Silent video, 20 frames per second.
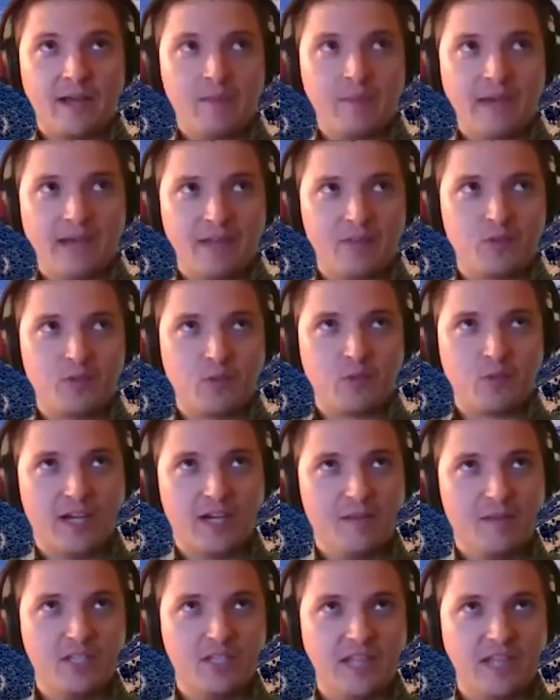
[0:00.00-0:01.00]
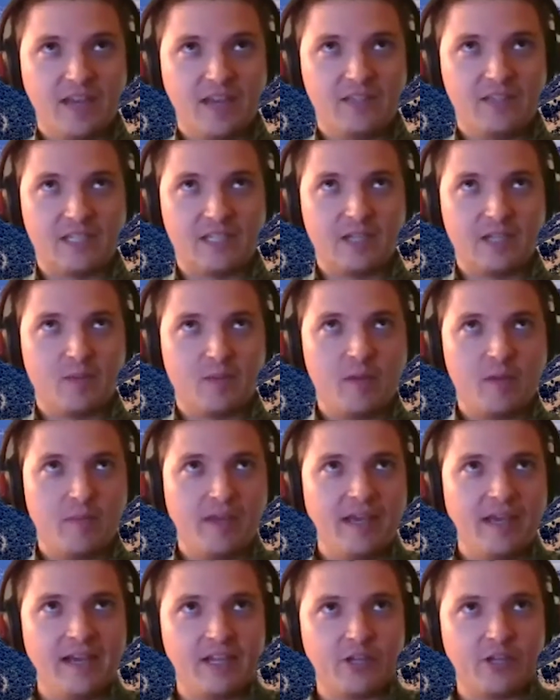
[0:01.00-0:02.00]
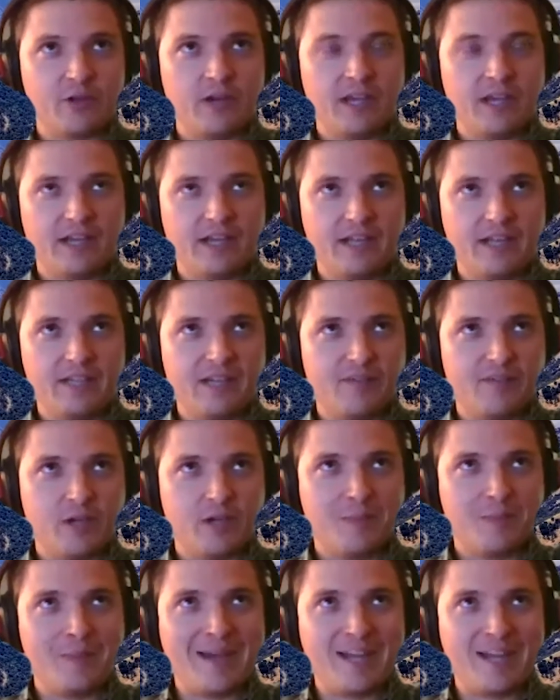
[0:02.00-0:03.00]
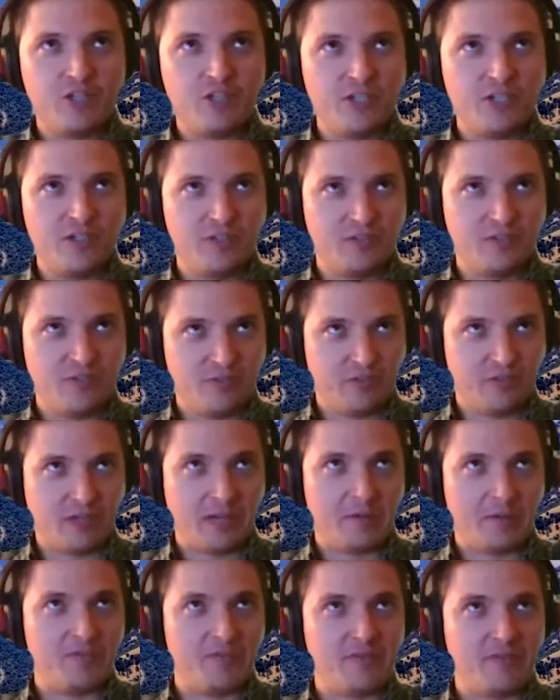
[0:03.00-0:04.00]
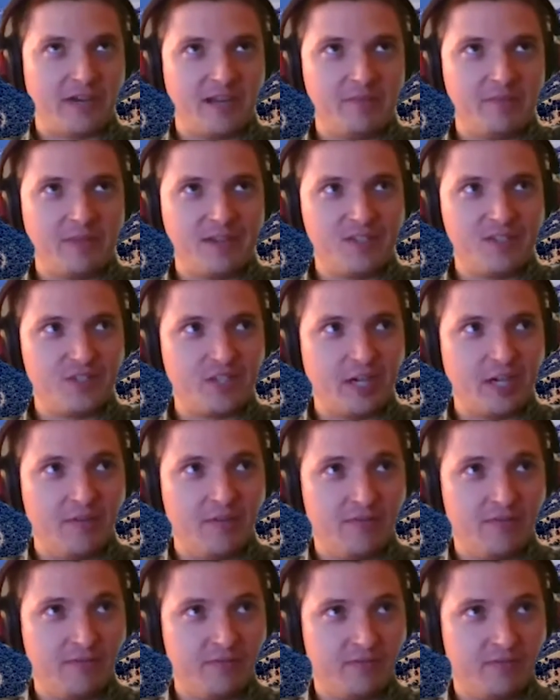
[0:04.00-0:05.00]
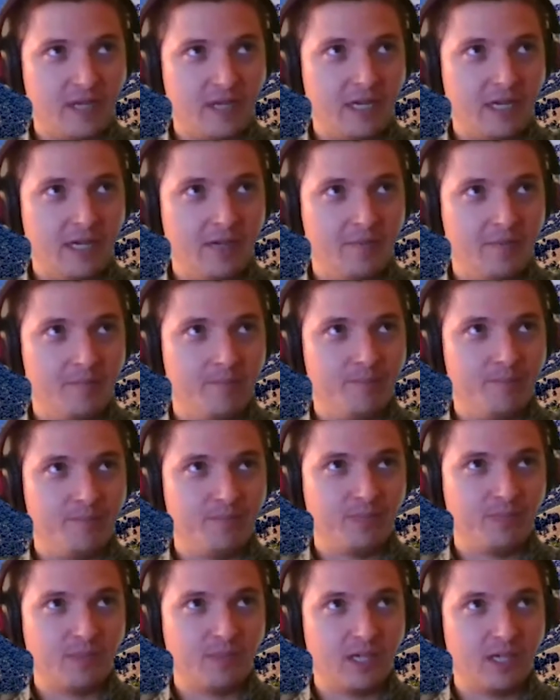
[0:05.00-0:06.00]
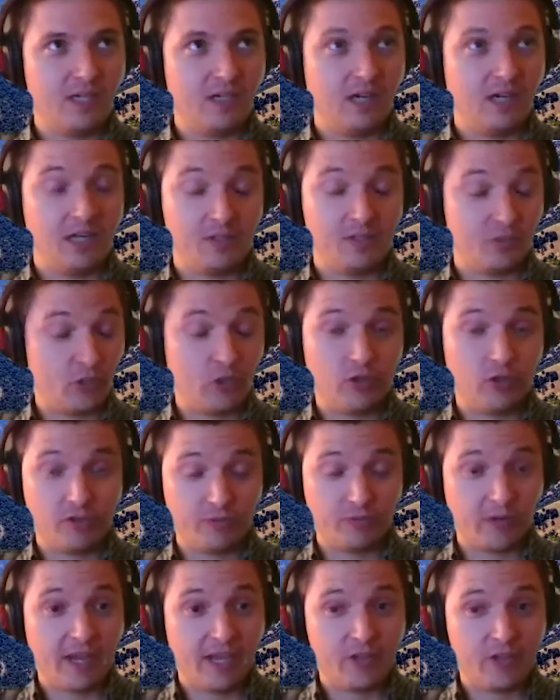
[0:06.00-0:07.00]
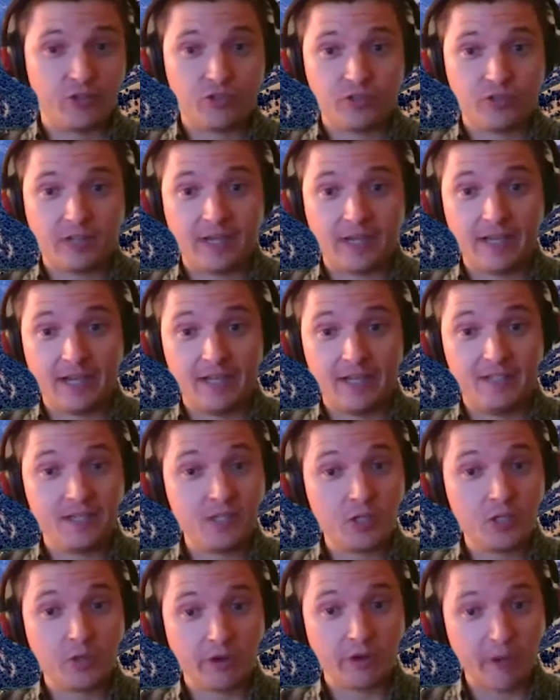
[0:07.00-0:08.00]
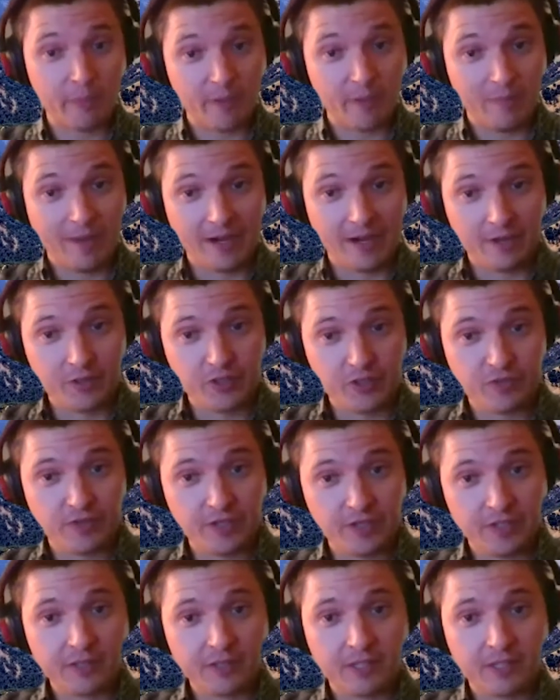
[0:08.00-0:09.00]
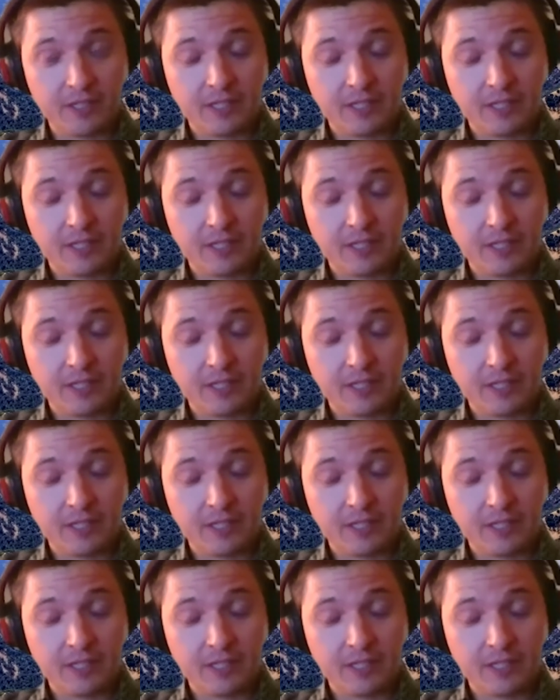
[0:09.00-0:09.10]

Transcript: path to where I am today is a little bit meandering. I never imagined I would find myself on Tejon Ranch. I did grow up in Bakersfield,